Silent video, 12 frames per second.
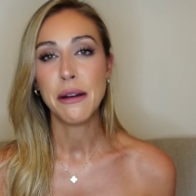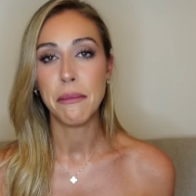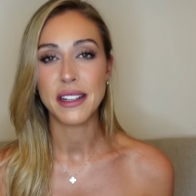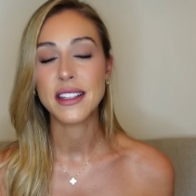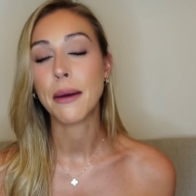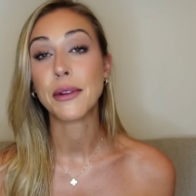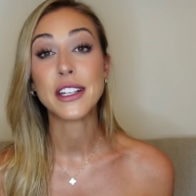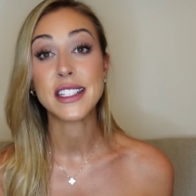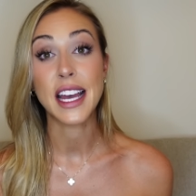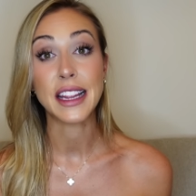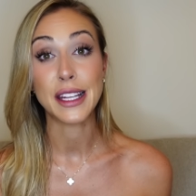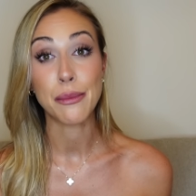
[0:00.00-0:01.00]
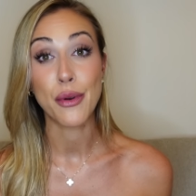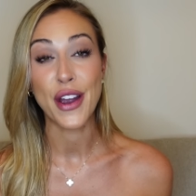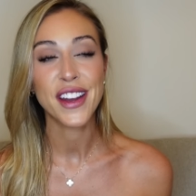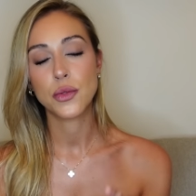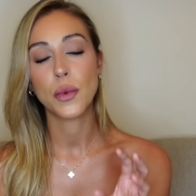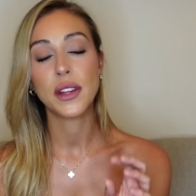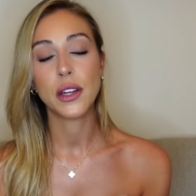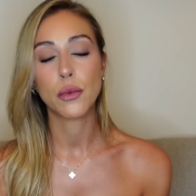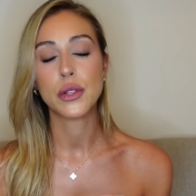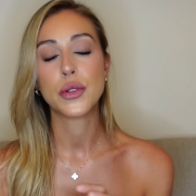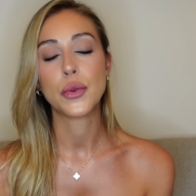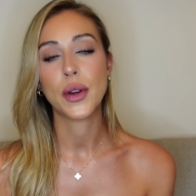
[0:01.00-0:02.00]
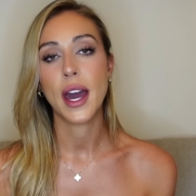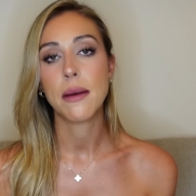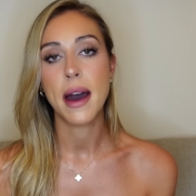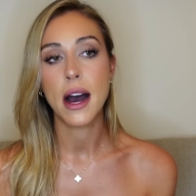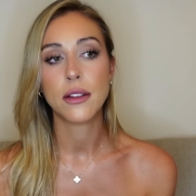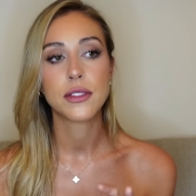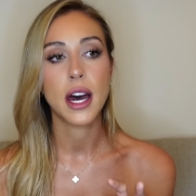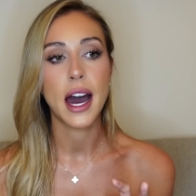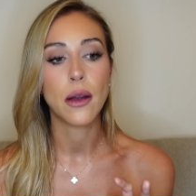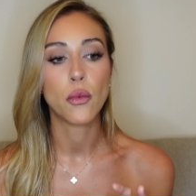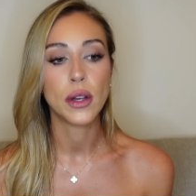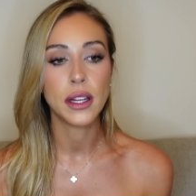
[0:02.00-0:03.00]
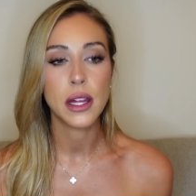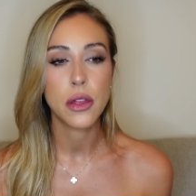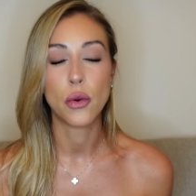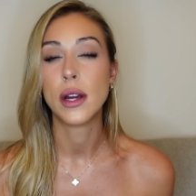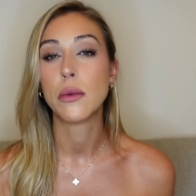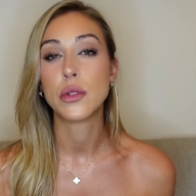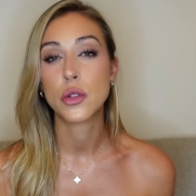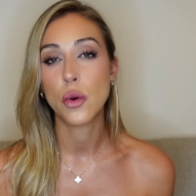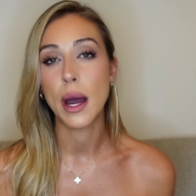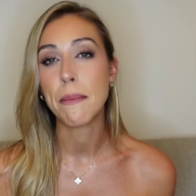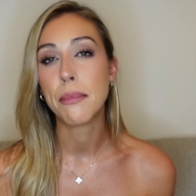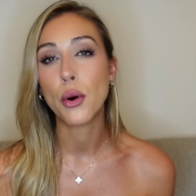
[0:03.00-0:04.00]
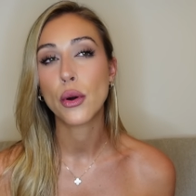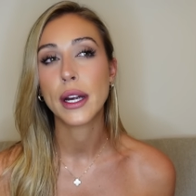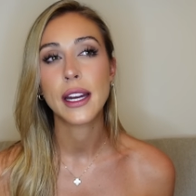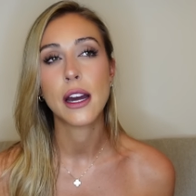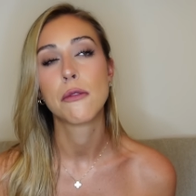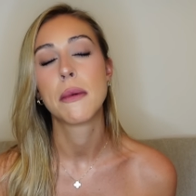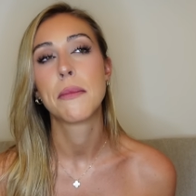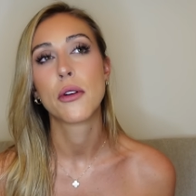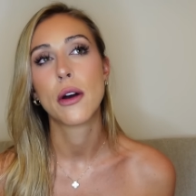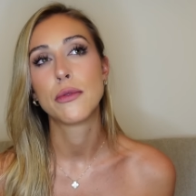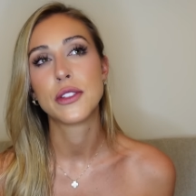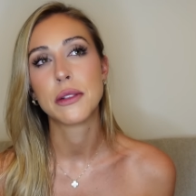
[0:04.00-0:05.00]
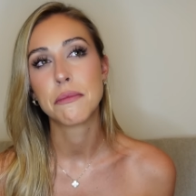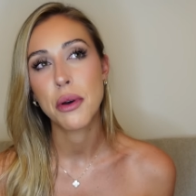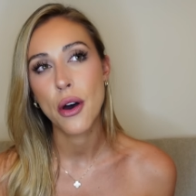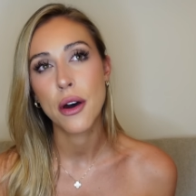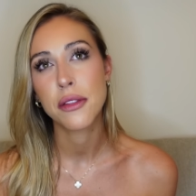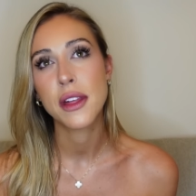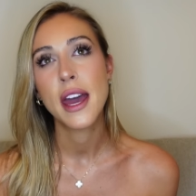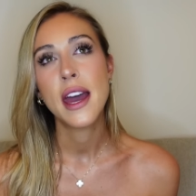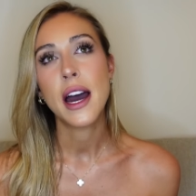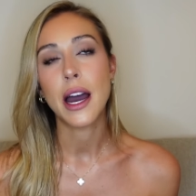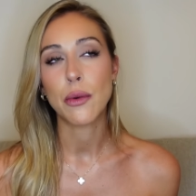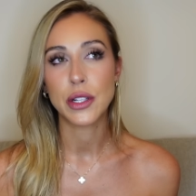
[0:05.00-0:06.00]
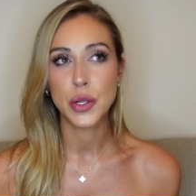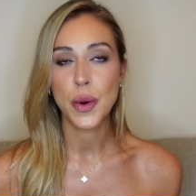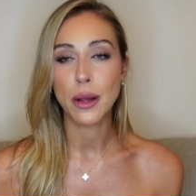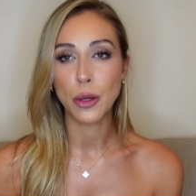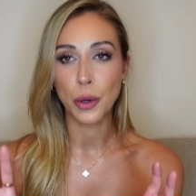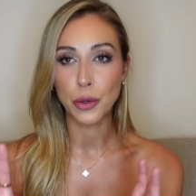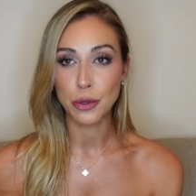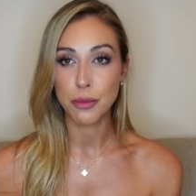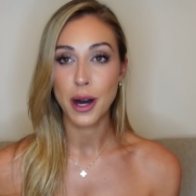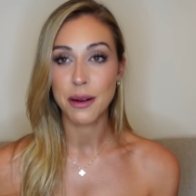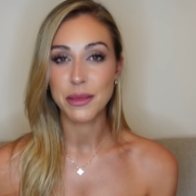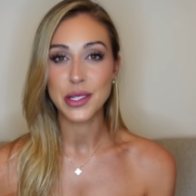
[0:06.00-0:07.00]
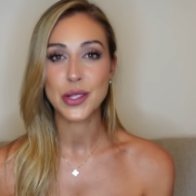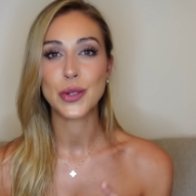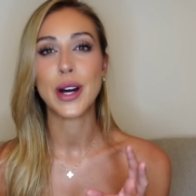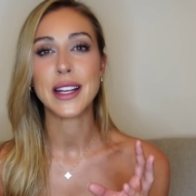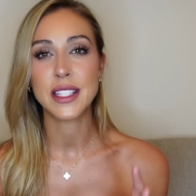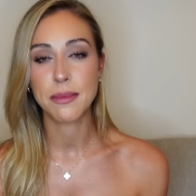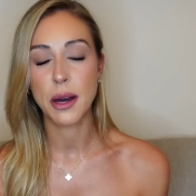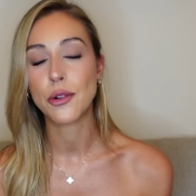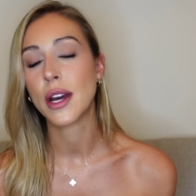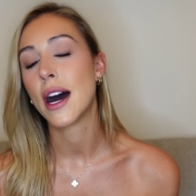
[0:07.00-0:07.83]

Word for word: but I'm going to say Libre. When the original came out, I really thought it was quite boring. I remember I was in Perth, I went to our local department store, I smelled